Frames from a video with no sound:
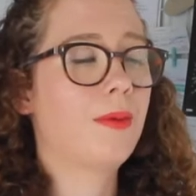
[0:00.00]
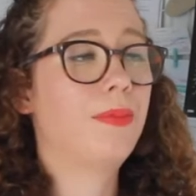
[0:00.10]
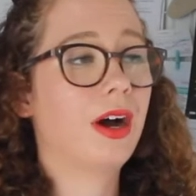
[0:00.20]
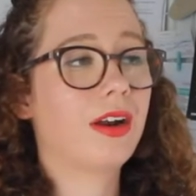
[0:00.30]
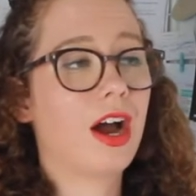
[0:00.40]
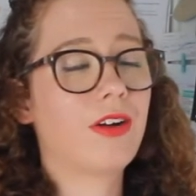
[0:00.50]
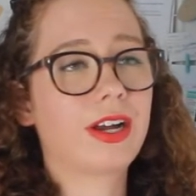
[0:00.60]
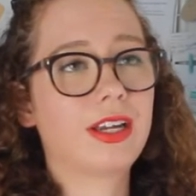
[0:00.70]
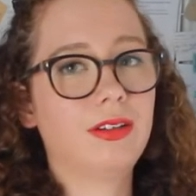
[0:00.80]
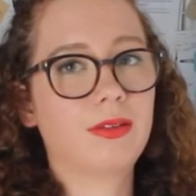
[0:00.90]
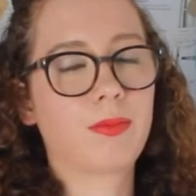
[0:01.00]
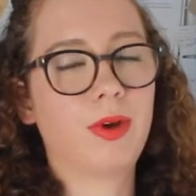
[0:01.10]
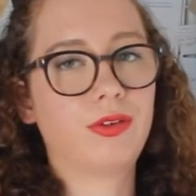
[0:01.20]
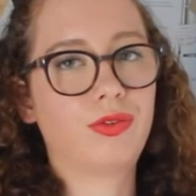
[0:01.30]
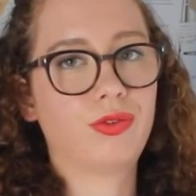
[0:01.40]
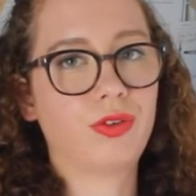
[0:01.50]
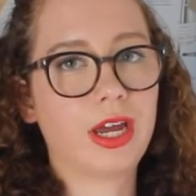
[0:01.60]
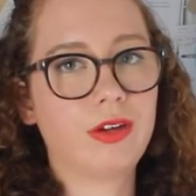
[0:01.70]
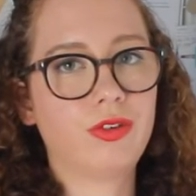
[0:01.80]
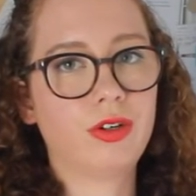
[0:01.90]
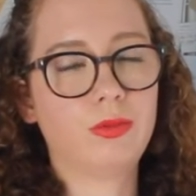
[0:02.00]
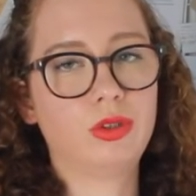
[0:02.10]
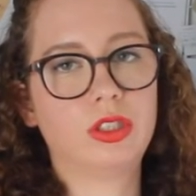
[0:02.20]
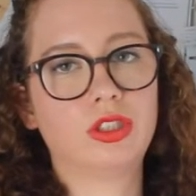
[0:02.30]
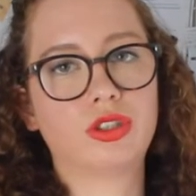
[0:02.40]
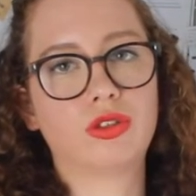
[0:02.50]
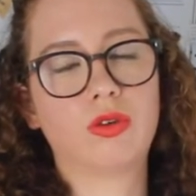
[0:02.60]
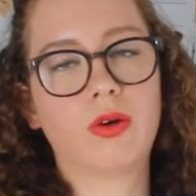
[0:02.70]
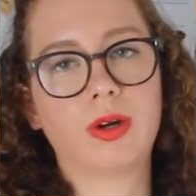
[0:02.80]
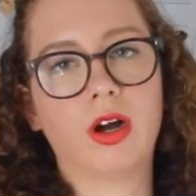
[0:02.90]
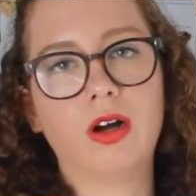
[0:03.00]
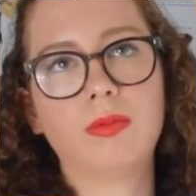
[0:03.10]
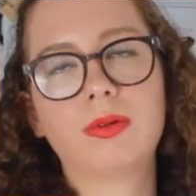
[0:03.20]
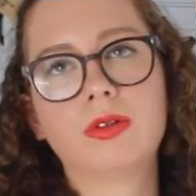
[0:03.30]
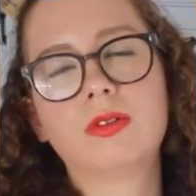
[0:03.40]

But I reckon my favourite musician growing up...